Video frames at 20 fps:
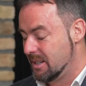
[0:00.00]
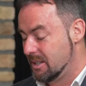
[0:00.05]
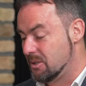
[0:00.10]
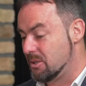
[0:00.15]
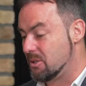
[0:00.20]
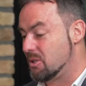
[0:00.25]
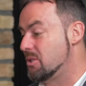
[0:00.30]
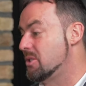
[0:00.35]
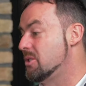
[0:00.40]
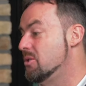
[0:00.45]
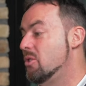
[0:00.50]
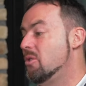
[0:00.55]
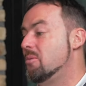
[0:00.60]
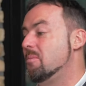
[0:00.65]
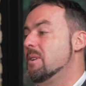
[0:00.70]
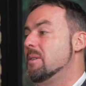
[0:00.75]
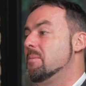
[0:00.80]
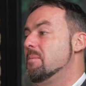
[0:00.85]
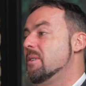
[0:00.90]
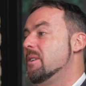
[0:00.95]
So just
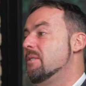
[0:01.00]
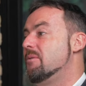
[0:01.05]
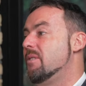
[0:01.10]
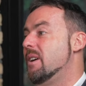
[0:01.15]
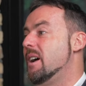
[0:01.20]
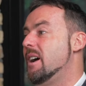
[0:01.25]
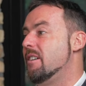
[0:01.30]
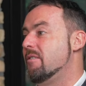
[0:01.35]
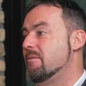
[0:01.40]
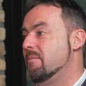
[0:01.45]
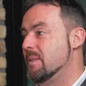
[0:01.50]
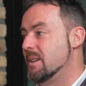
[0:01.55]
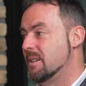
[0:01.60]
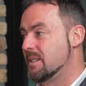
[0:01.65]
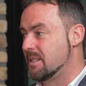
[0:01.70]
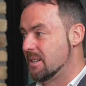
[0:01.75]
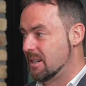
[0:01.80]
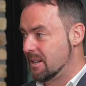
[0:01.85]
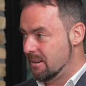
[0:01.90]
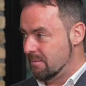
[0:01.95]
normally breathe for a half a
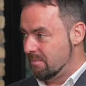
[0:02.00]
minute